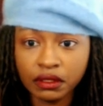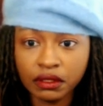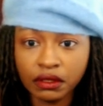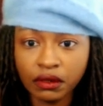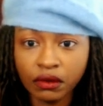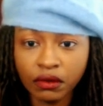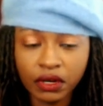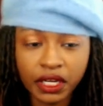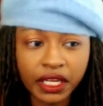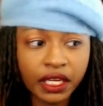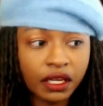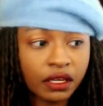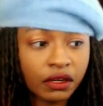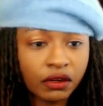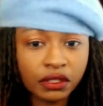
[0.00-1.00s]

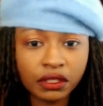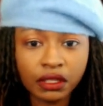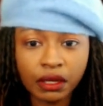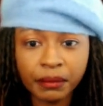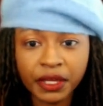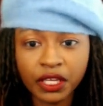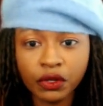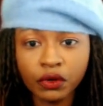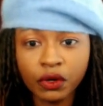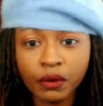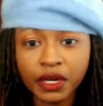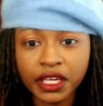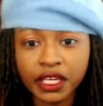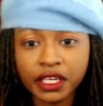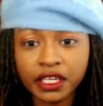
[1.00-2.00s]
You know
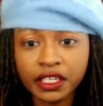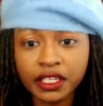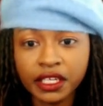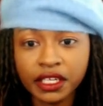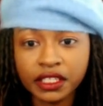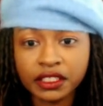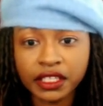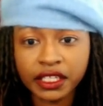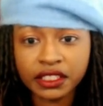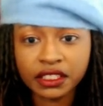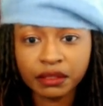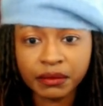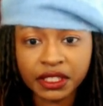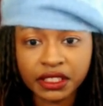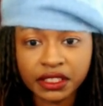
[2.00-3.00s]
what he could have did? Take
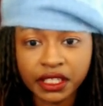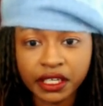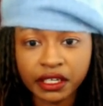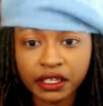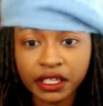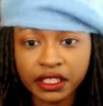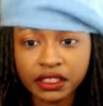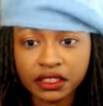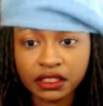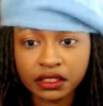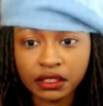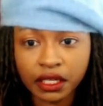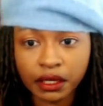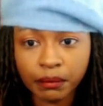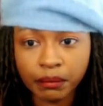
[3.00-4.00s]
some of this hair and
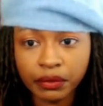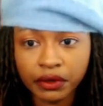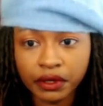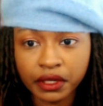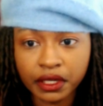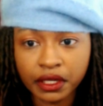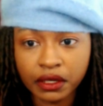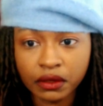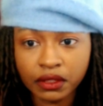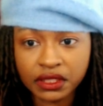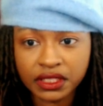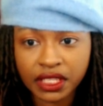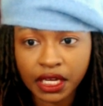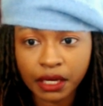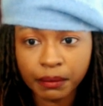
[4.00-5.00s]
just like put it on
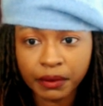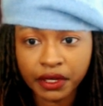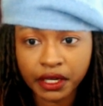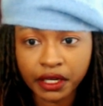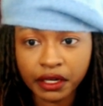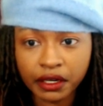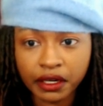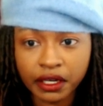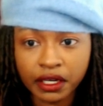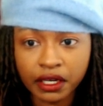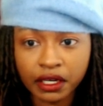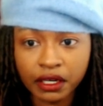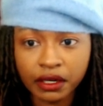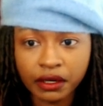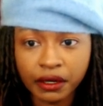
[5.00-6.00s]
top of there.
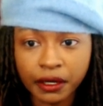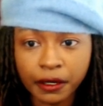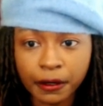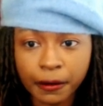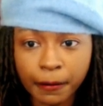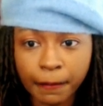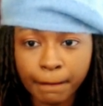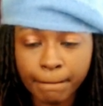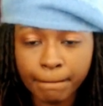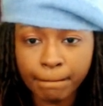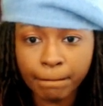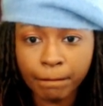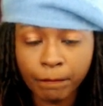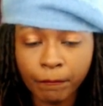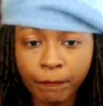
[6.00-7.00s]
There you go.
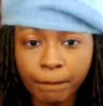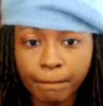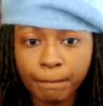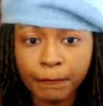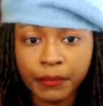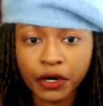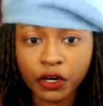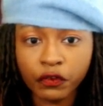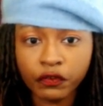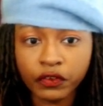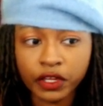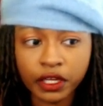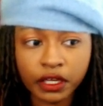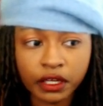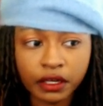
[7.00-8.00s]
Perfect.